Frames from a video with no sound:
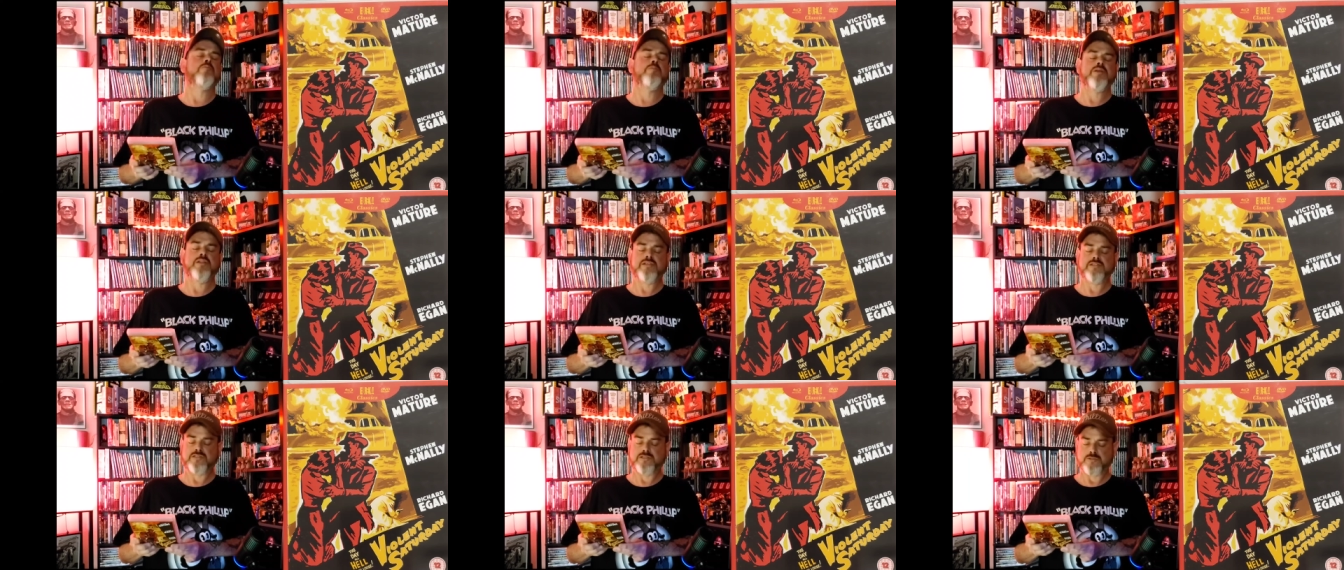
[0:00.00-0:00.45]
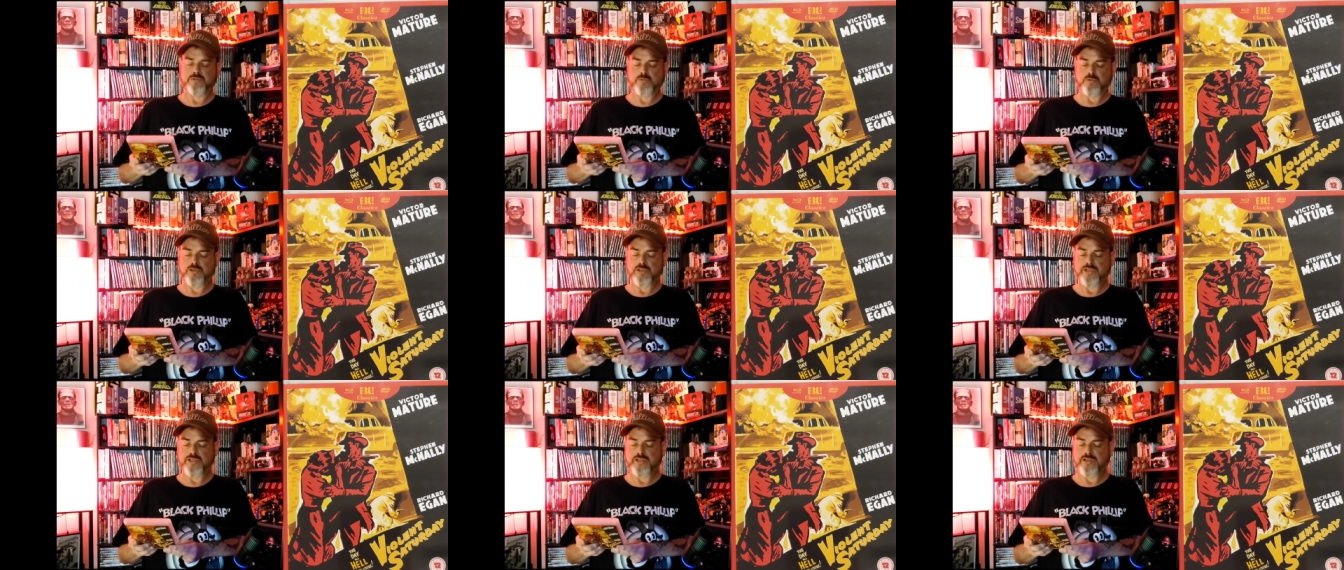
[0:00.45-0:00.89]
I mean, this is
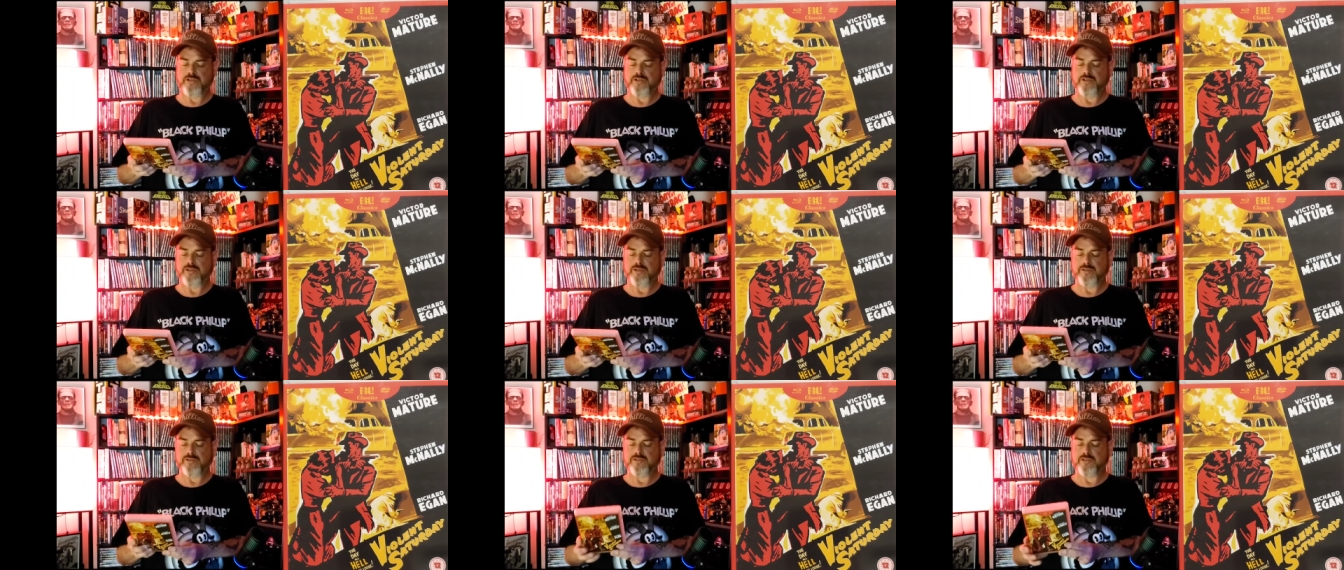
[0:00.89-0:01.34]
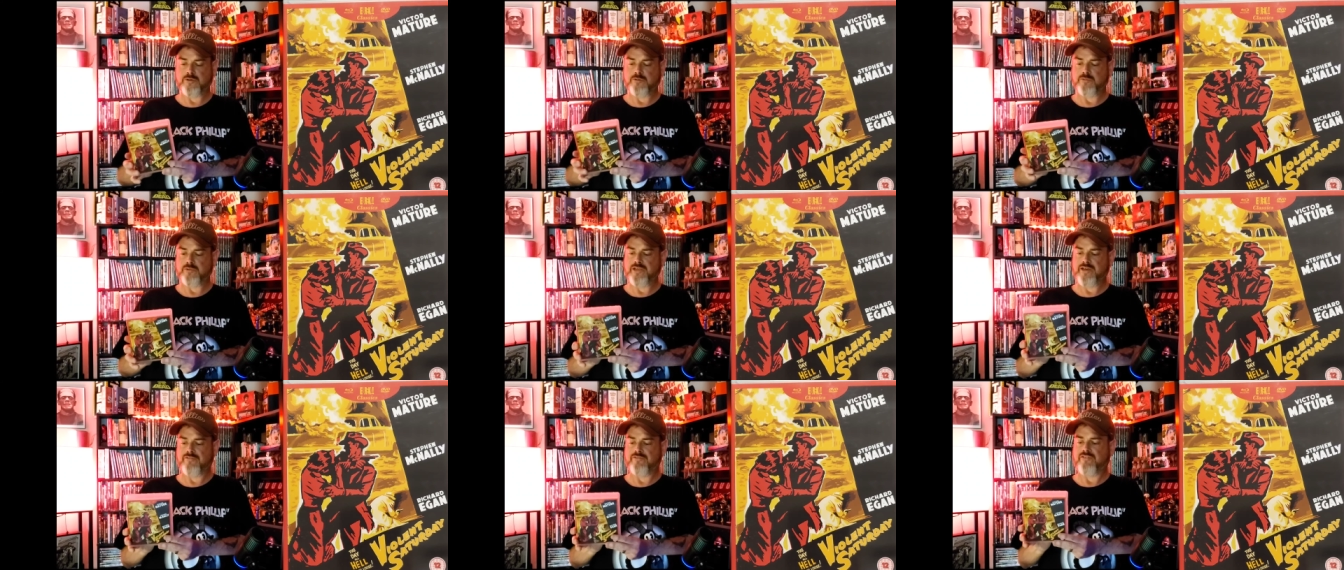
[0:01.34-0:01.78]
really good.
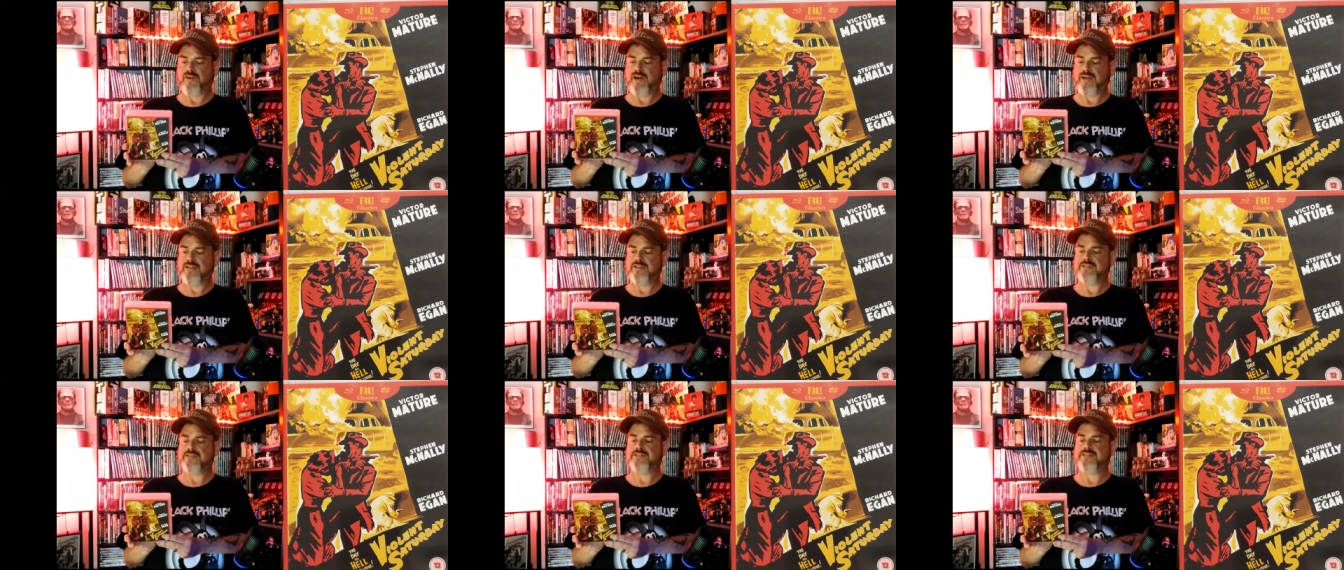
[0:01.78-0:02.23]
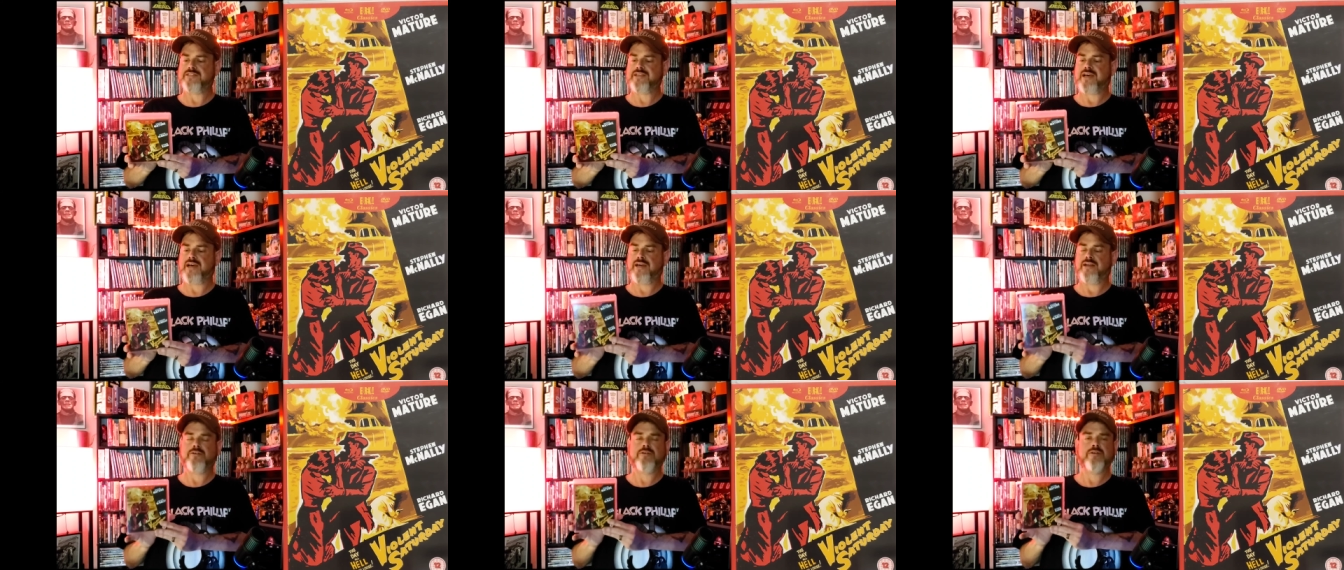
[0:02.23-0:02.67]
So yeah, Violent
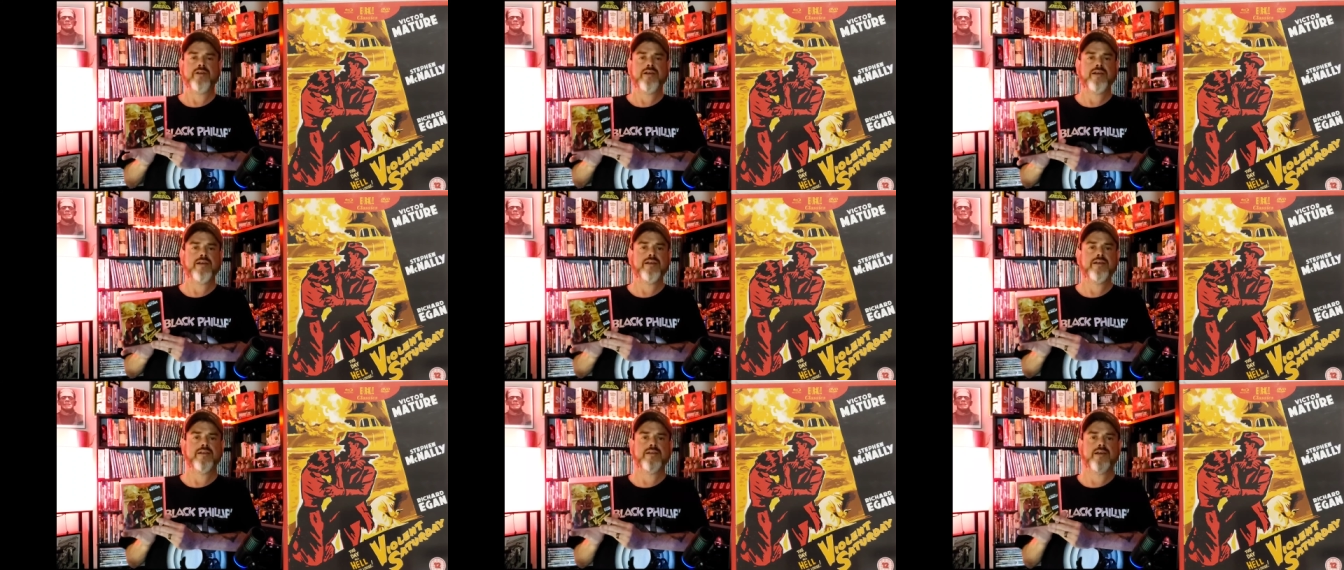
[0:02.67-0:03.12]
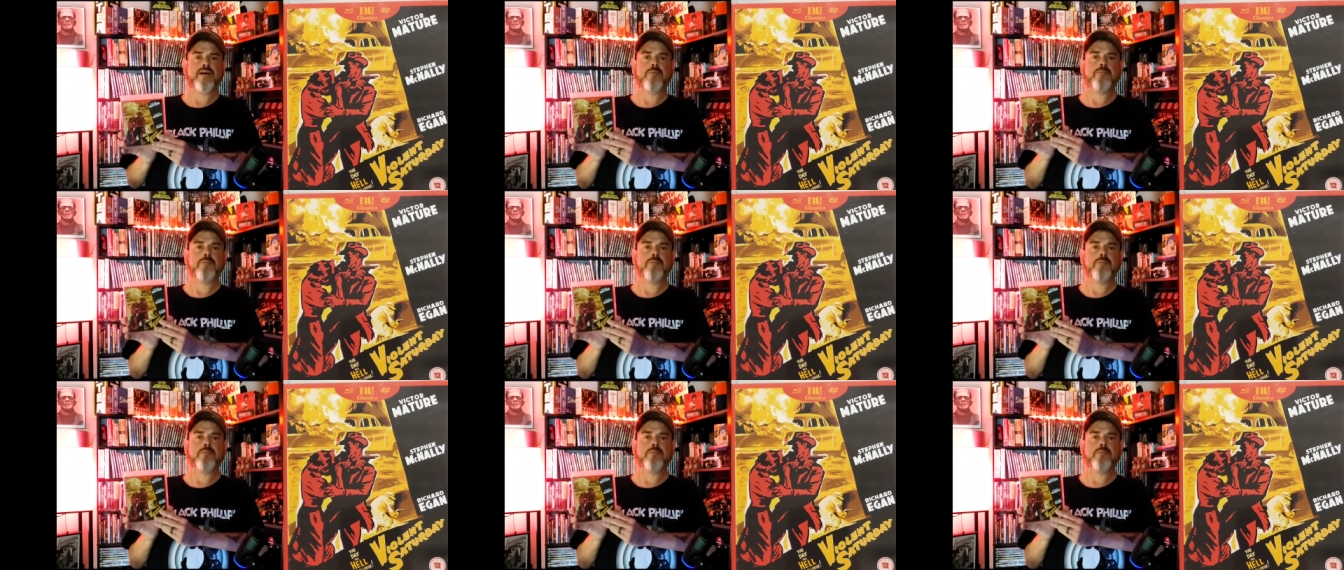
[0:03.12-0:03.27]
Saturday.